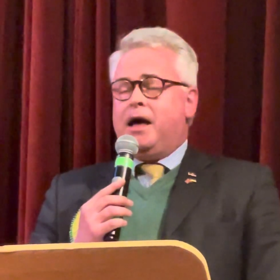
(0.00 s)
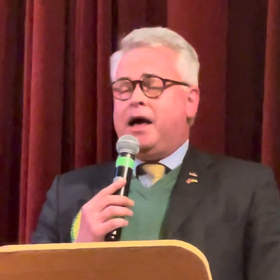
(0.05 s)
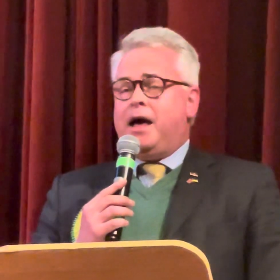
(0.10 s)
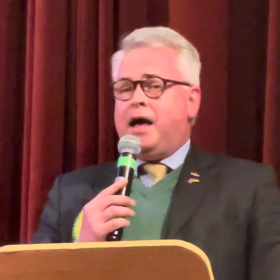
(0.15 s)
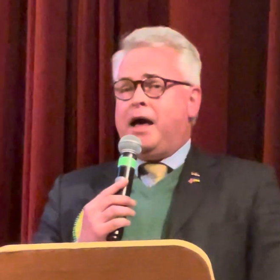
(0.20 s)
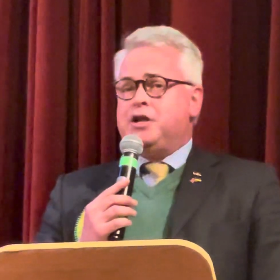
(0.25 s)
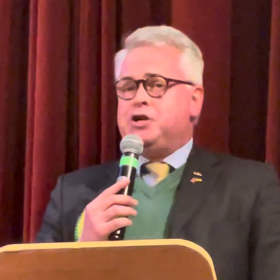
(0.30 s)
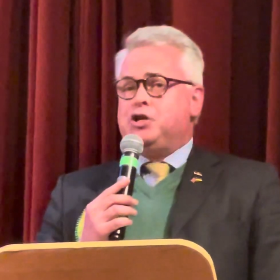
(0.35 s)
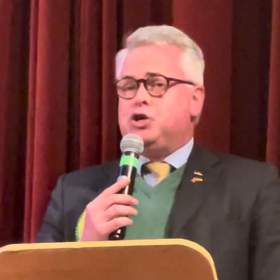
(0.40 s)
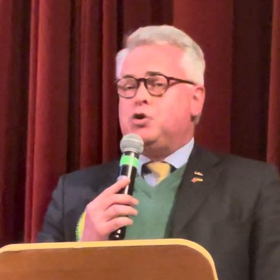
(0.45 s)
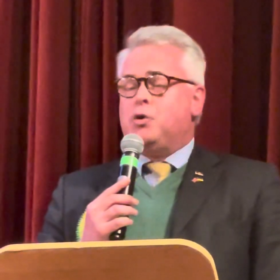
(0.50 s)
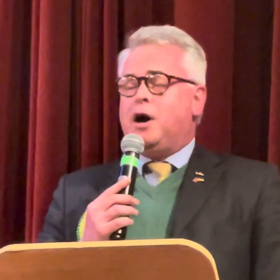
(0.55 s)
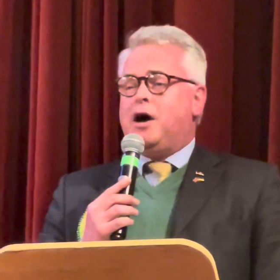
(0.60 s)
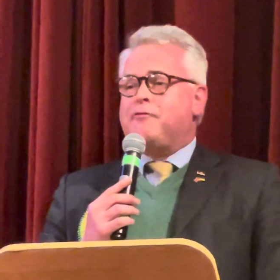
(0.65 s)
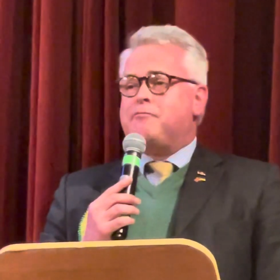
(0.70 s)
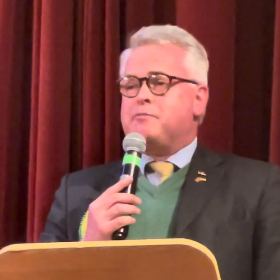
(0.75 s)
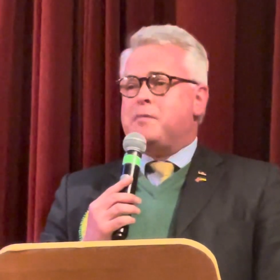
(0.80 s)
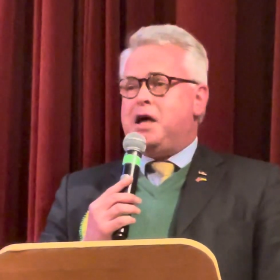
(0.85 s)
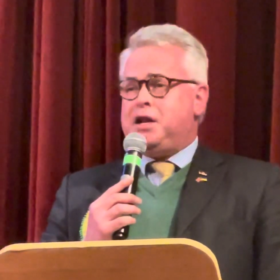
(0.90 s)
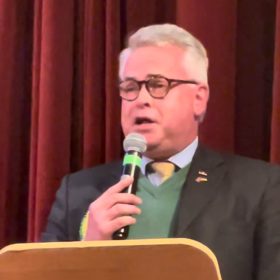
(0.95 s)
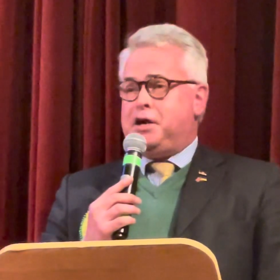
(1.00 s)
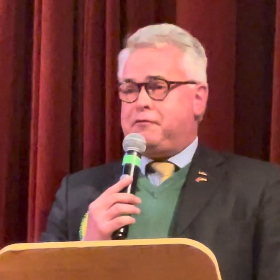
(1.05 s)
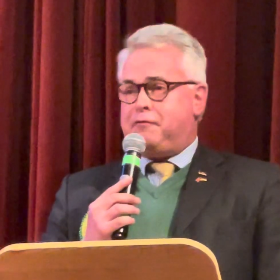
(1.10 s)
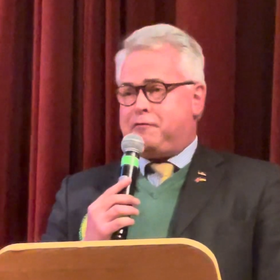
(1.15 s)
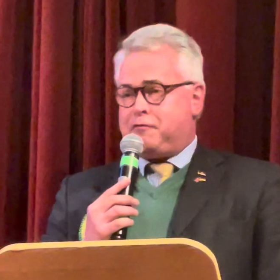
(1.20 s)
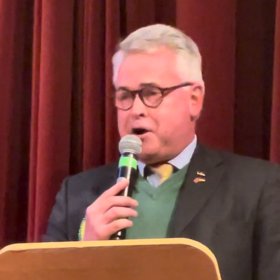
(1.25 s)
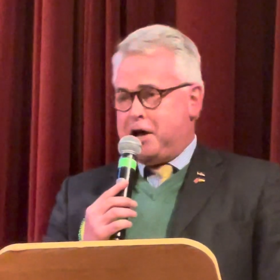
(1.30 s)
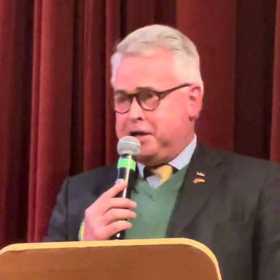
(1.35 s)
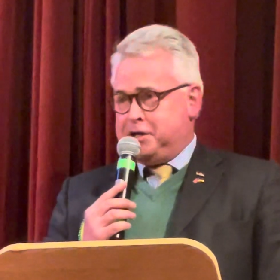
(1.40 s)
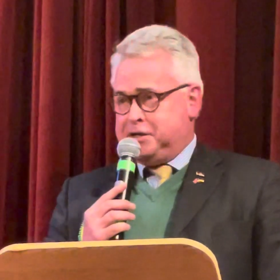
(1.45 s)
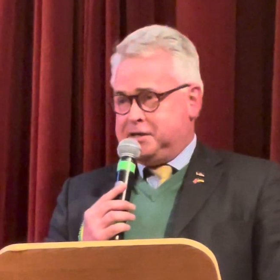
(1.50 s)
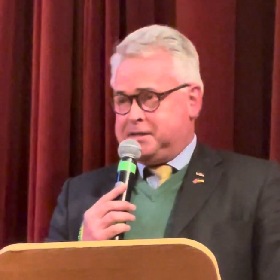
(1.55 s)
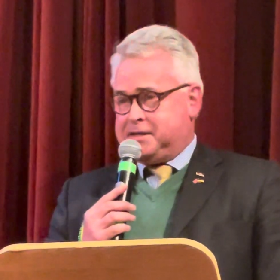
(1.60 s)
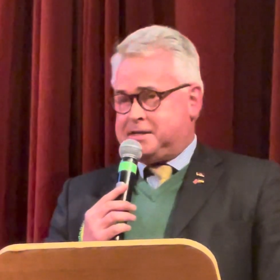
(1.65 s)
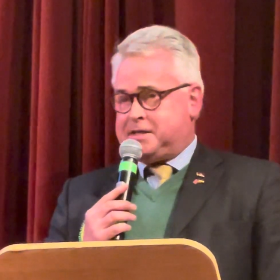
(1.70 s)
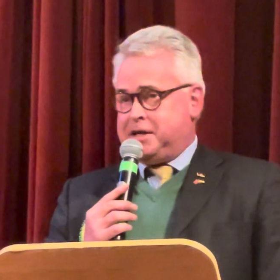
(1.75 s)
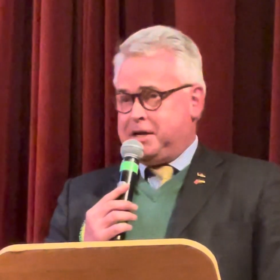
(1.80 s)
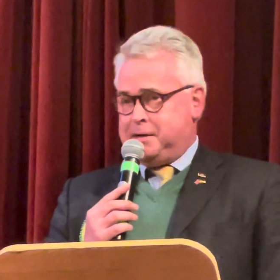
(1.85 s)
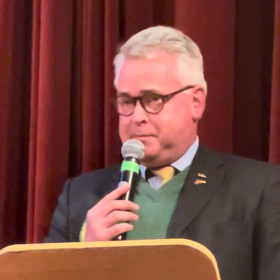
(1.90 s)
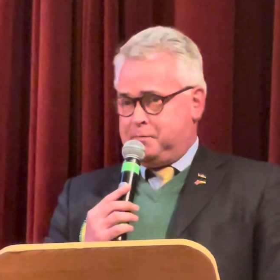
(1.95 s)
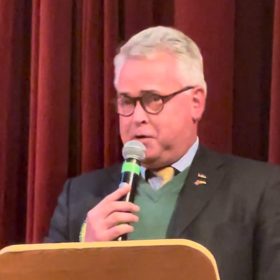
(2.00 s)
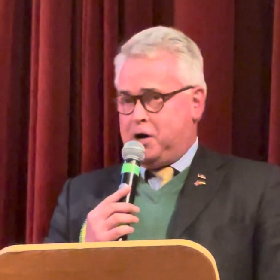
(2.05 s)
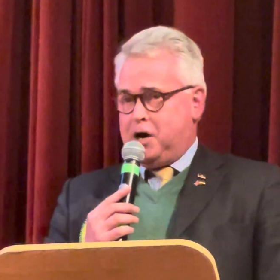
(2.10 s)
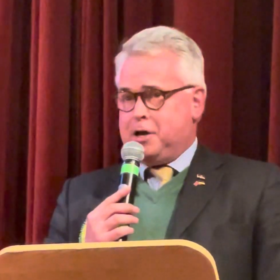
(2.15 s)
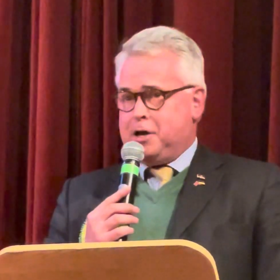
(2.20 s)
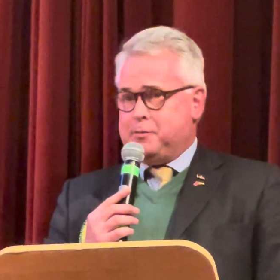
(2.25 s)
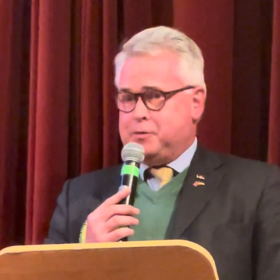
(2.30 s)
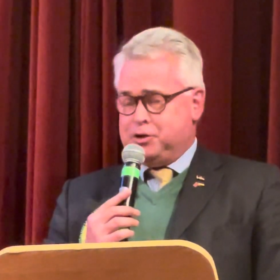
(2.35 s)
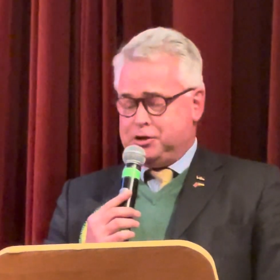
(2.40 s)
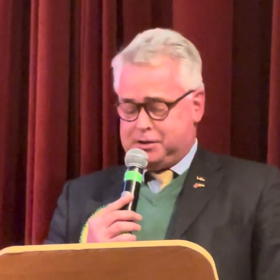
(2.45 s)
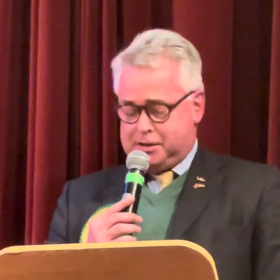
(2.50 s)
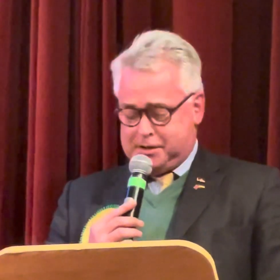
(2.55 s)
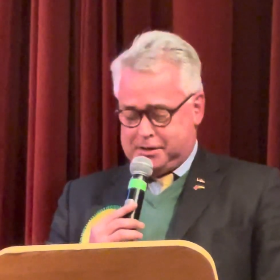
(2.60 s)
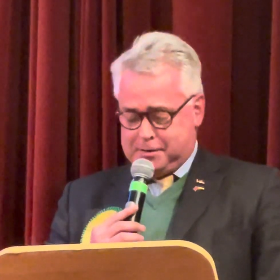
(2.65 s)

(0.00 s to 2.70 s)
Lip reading: And you have many friends in Parliament.